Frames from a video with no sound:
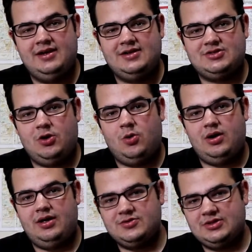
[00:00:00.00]

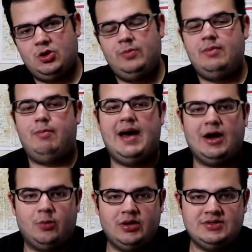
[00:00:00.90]
So it was a little bit
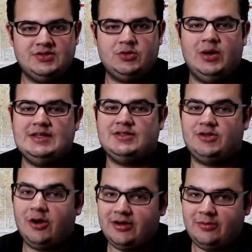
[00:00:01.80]
backwards, so I
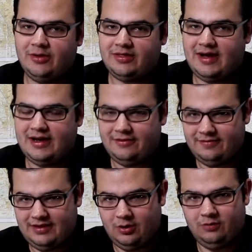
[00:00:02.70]
started with kind of
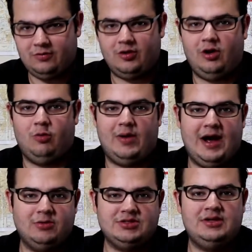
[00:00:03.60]
the overall
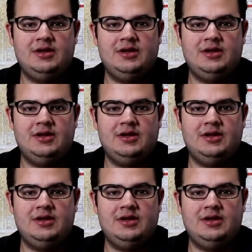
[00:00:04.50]
route,